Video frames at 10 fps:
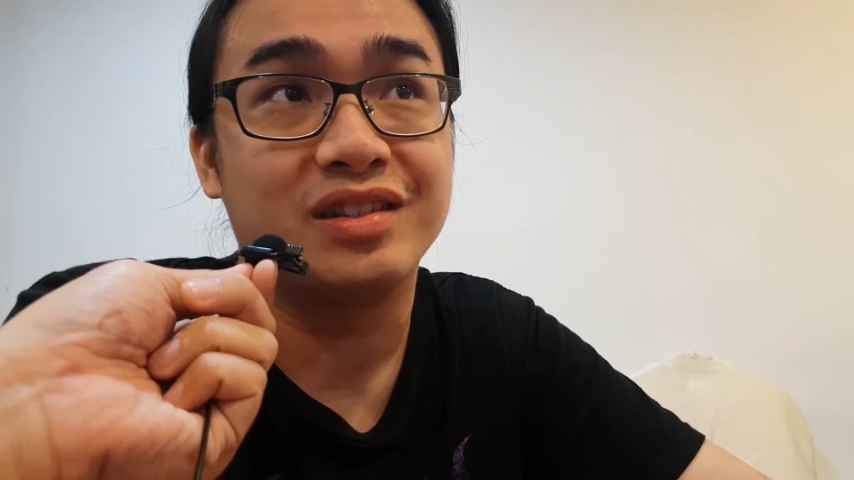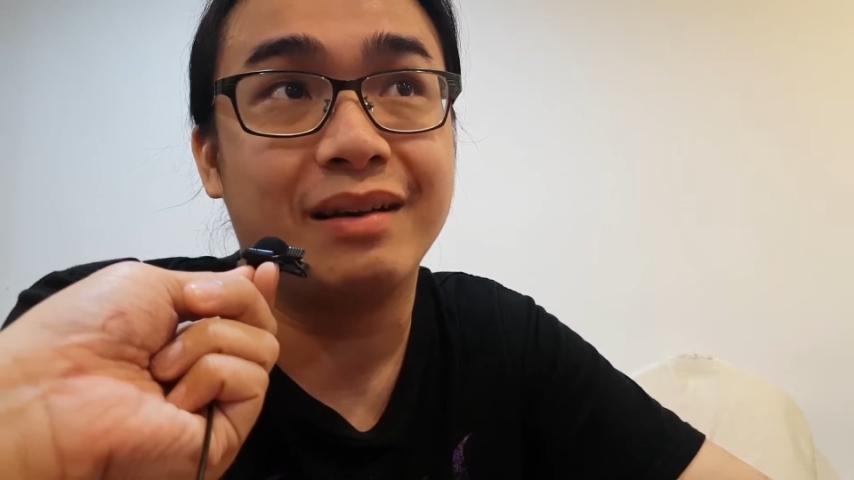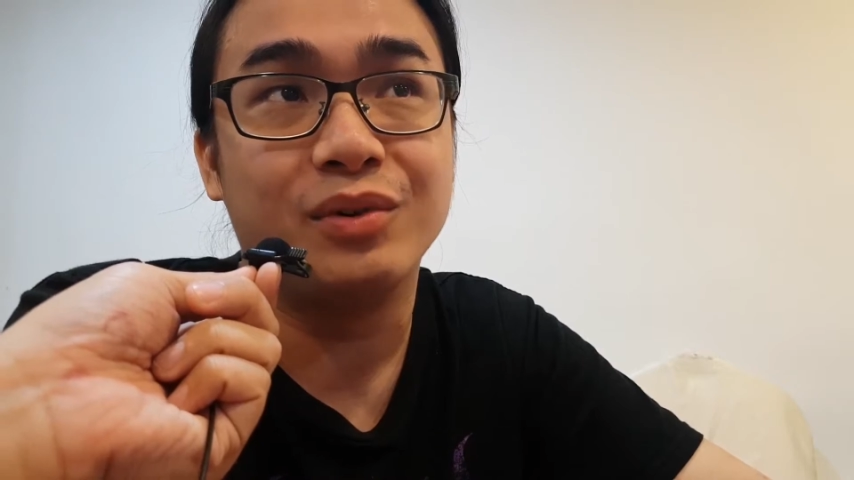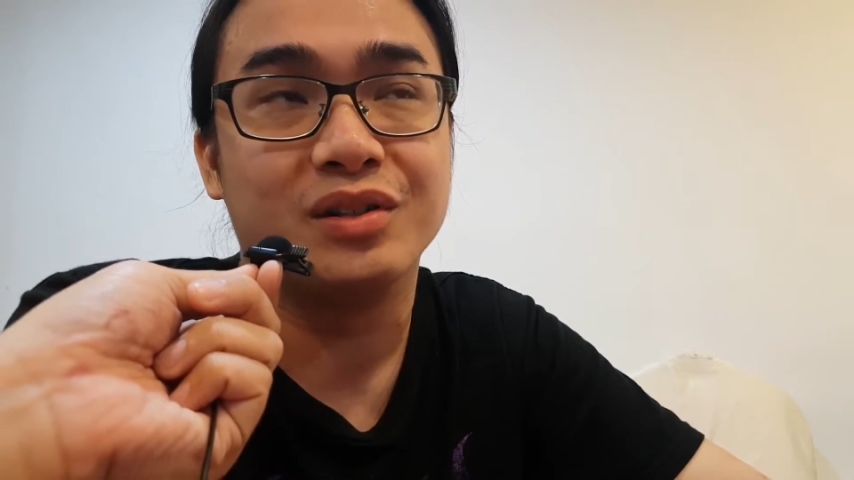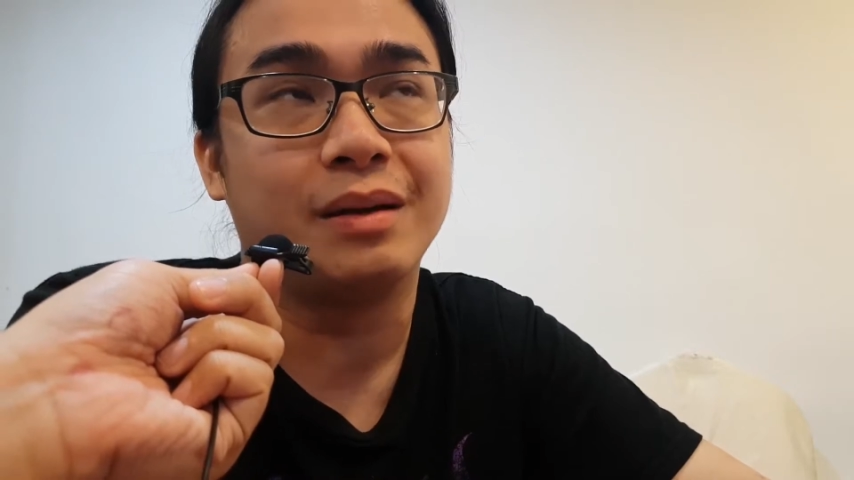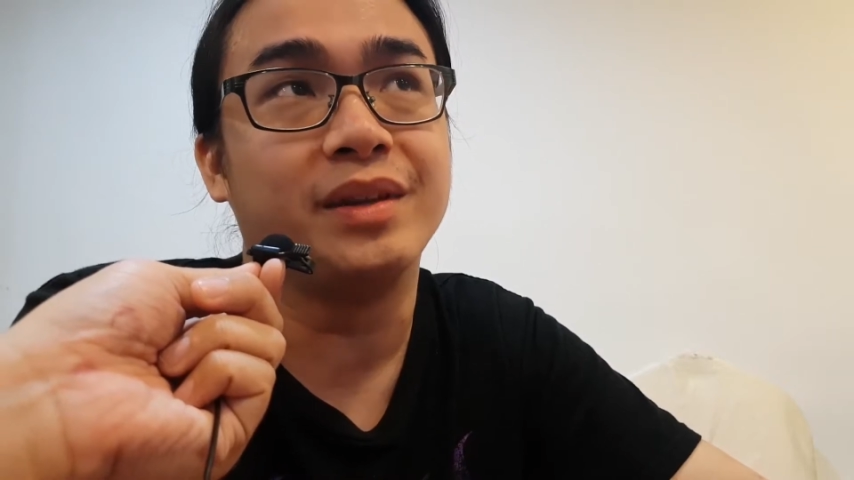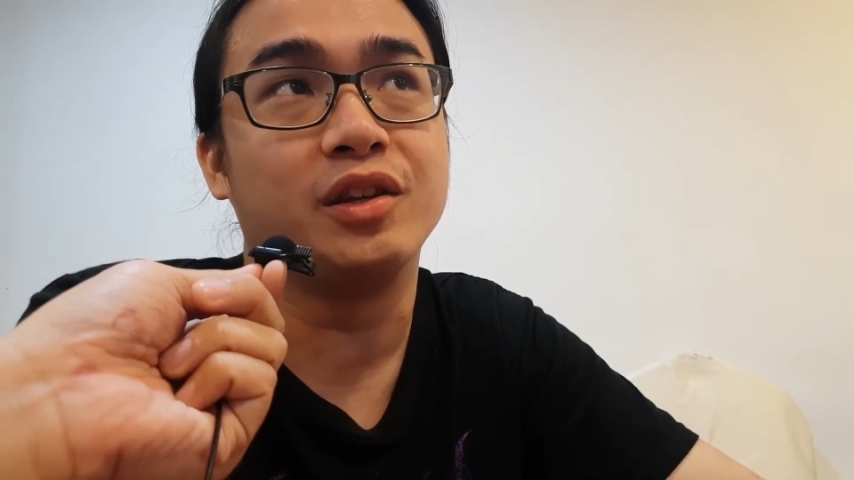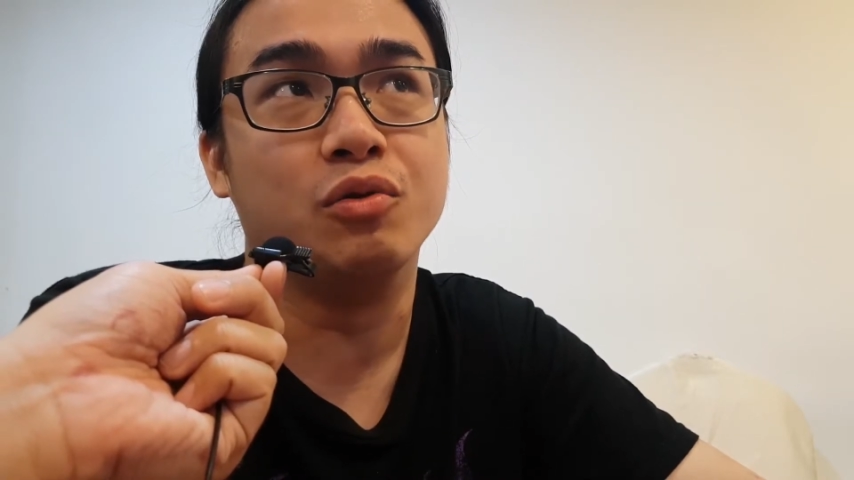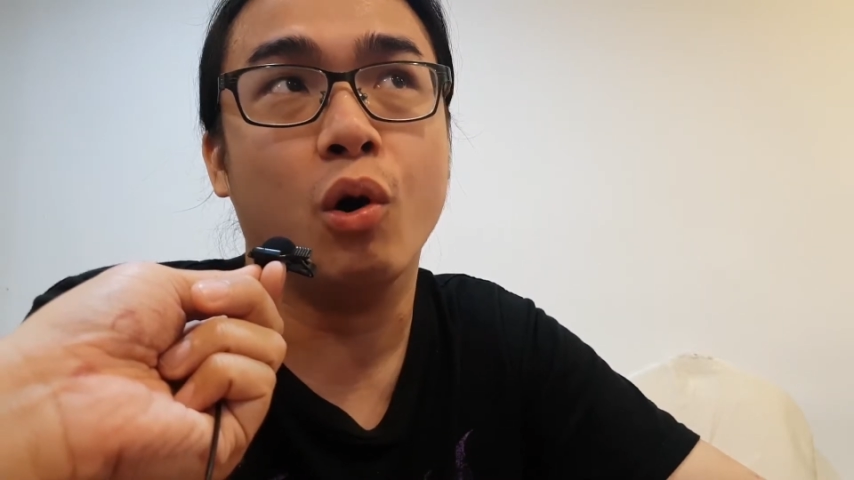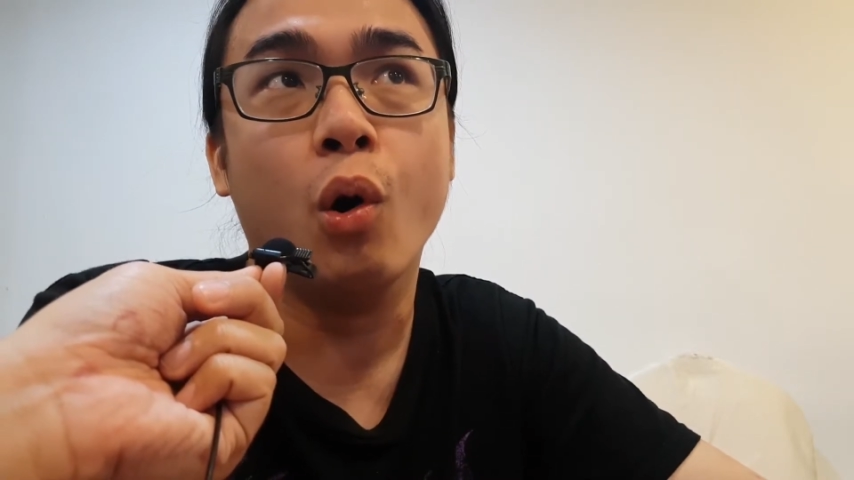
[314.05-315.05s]
some or something
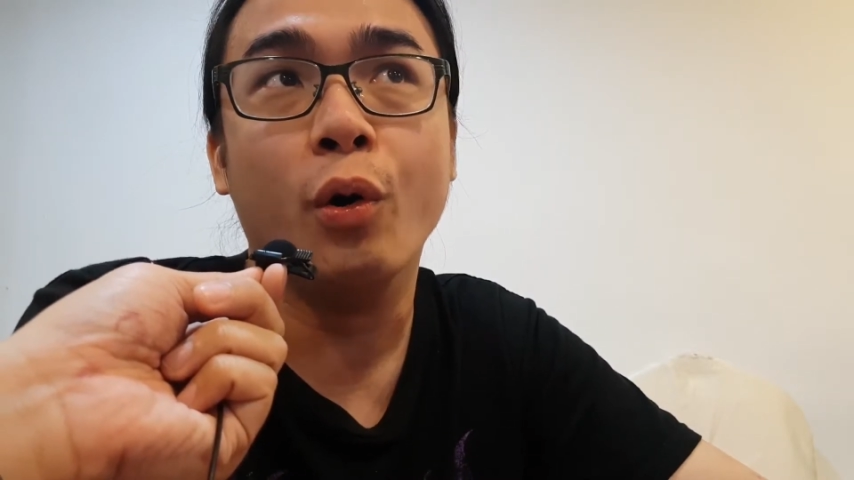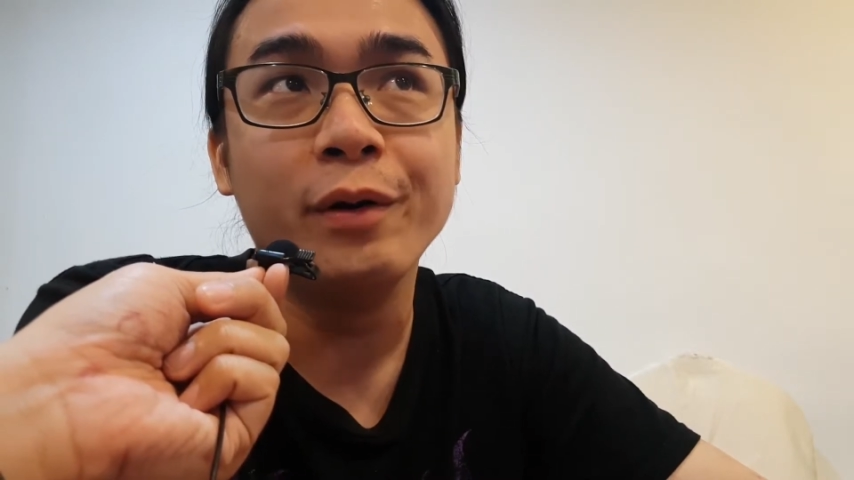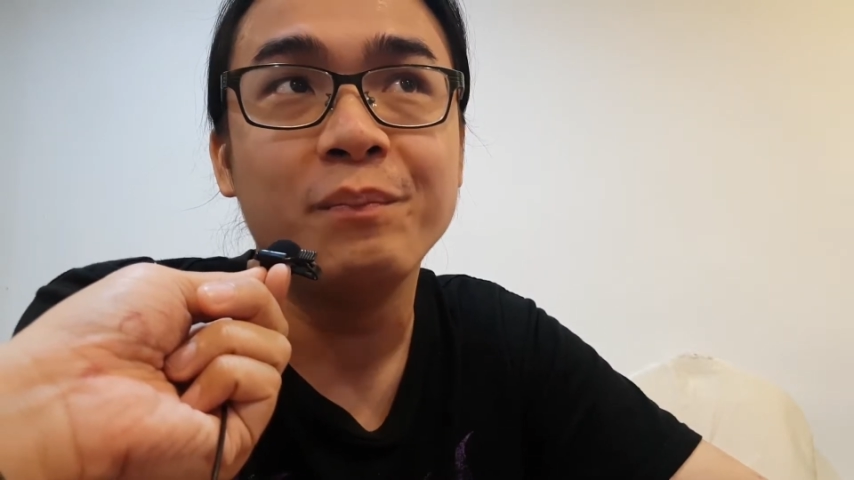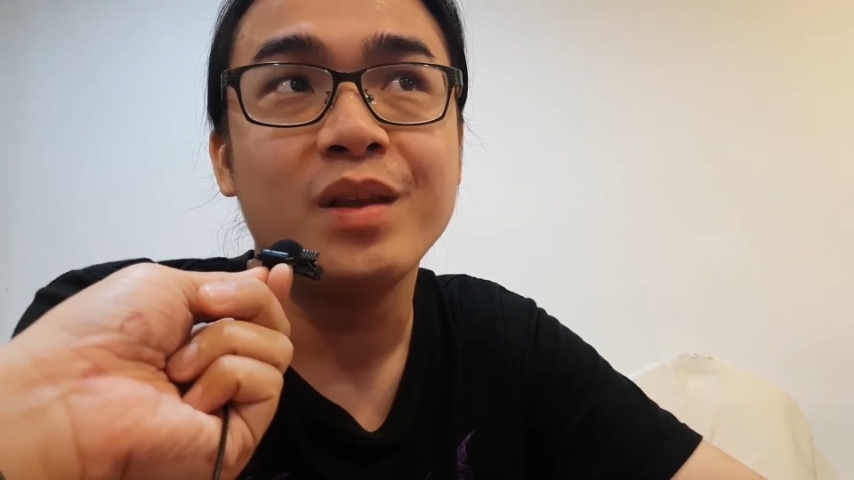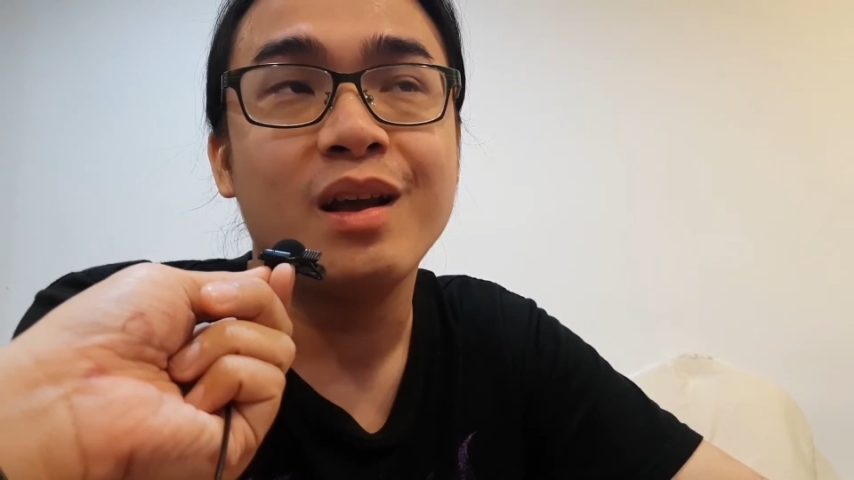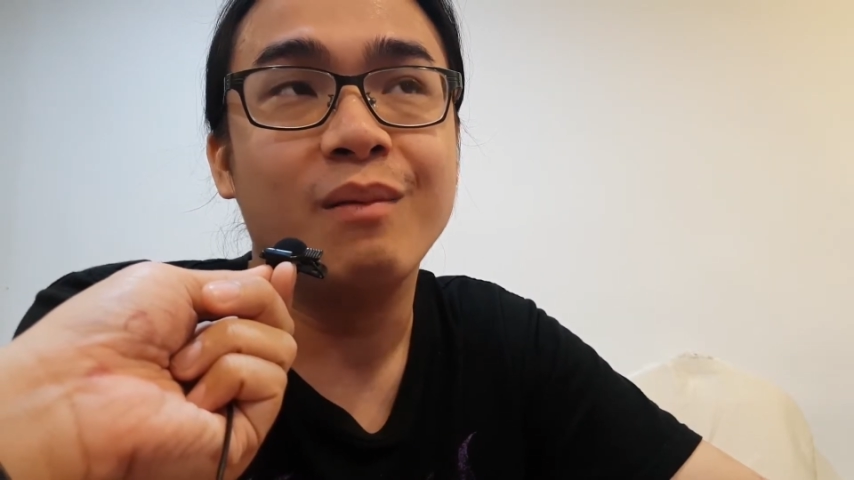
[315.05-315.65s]
you own,